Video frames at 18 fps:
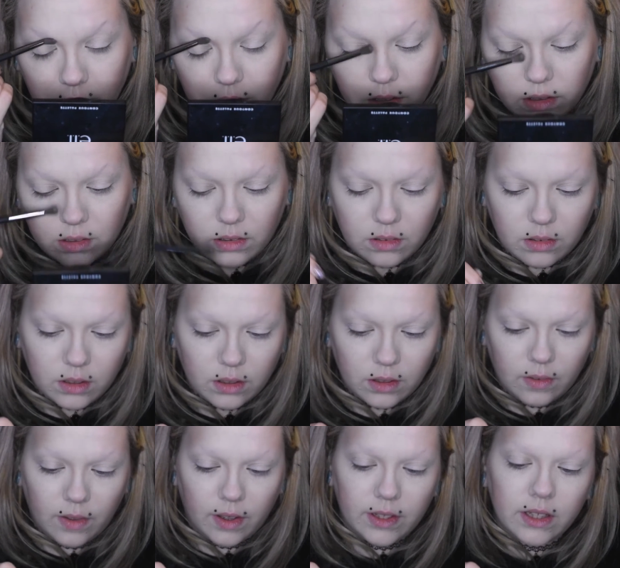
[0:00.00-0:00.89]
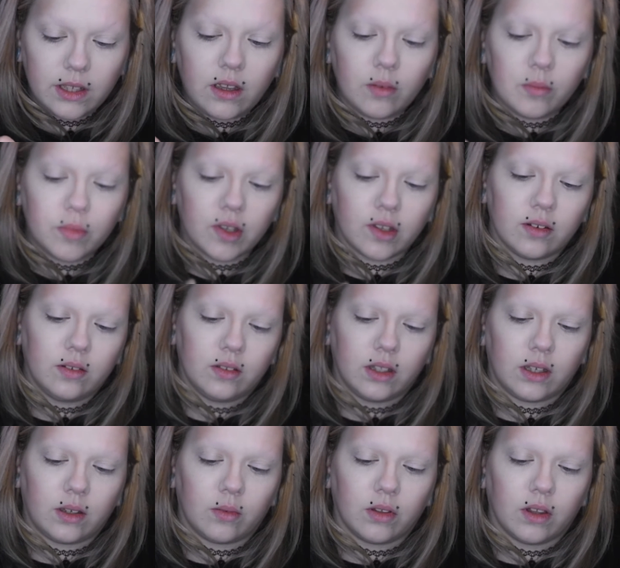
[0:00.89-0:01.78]
Not a ton. I
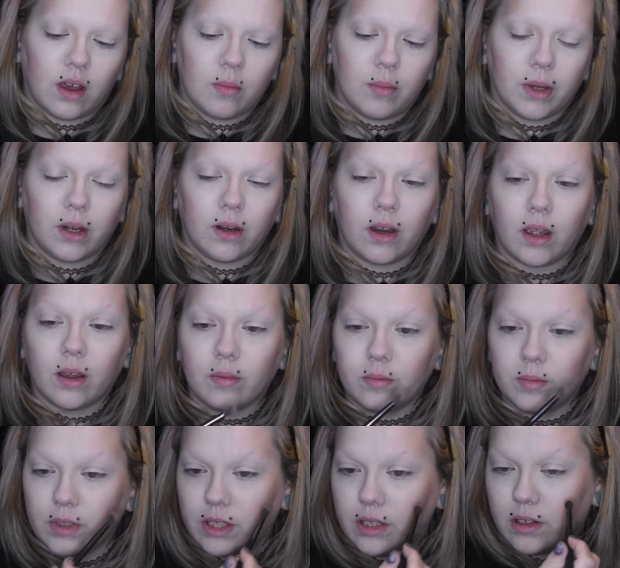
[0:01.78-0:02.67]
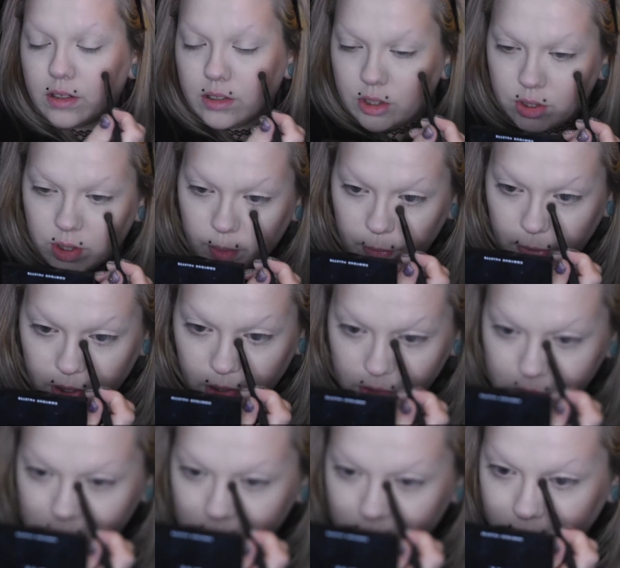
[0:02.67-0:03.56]
think I've done like a lot better at like
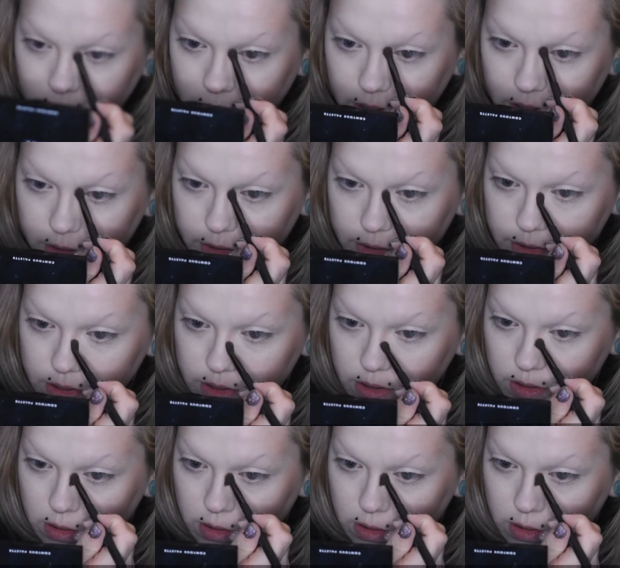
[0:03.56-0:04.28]
contouring my nose over the